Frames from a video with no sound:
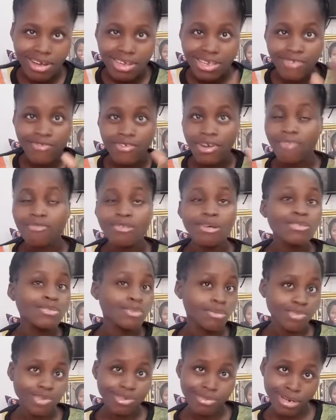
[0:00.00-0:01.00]
if you have not
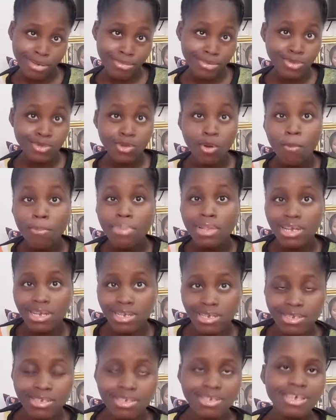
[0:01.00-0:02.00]
subscribed. So
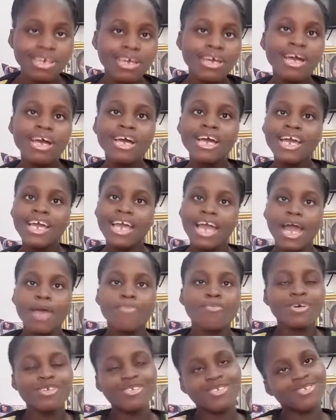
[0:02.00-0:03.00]
please help
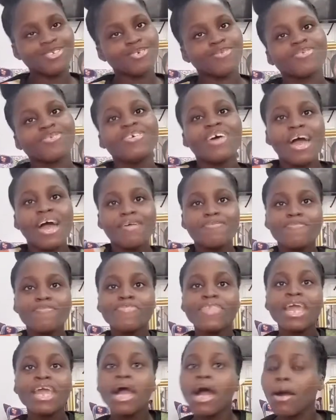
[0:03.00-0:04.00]
us to subscribe
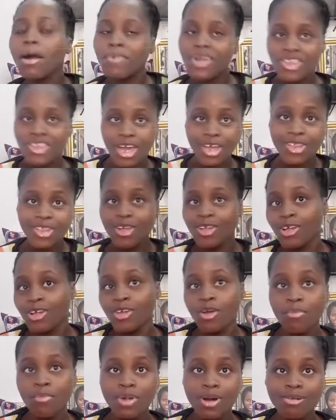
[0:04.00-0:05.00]
and make sure you turn on
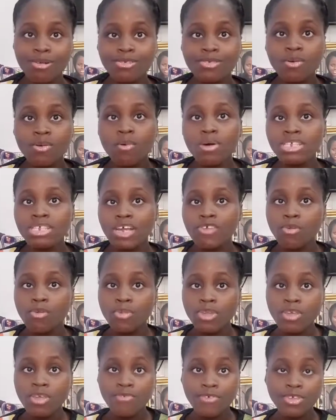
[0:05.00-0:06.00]
your bell so once I drop a
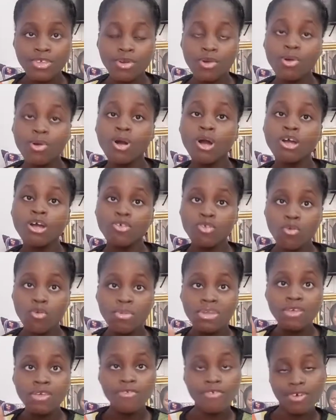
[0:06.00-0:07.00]
new video, you'll be
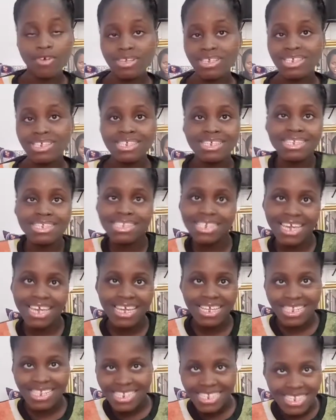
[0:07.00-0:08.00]
the first to see
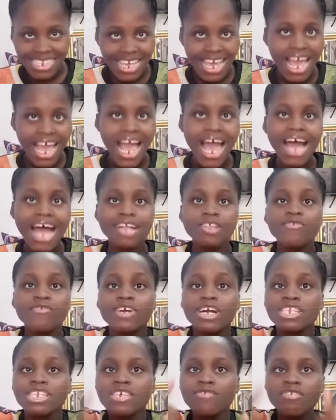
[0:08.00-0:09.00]
it. And don't
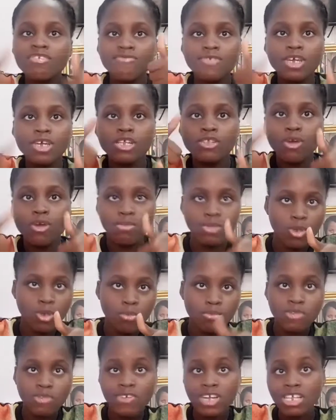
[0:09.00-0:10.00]
forget to give the video a thumbs up.
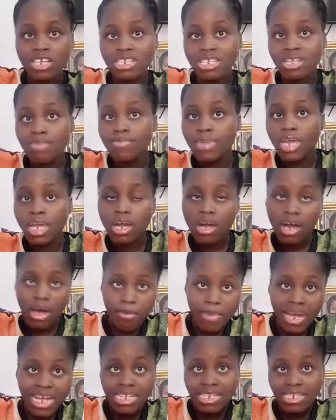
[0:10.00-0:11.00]
Don't forget to leave me a
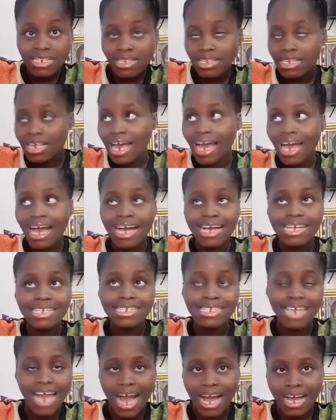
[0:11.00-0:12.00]
comment. And
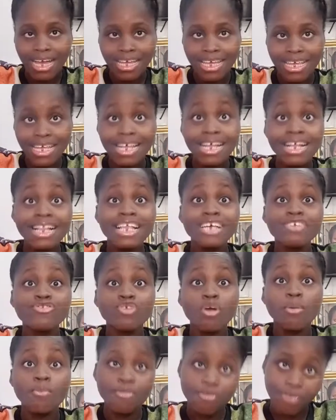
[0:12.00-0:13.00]
yeah, let's
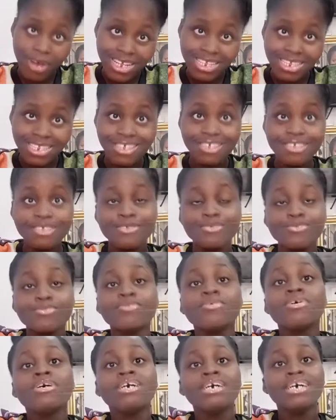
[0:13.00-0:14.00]
jump right into
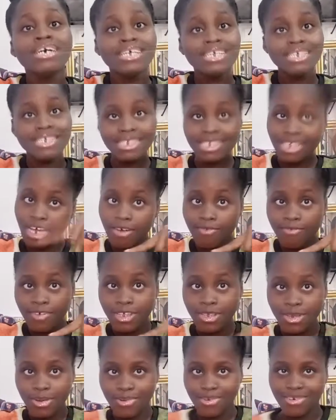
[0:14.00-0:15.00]
the
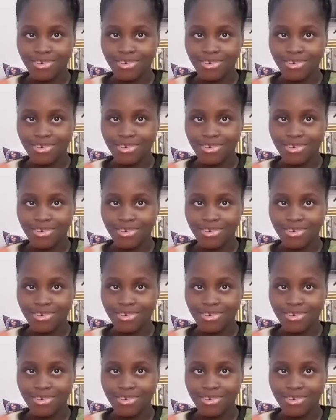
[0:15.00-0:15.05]
video.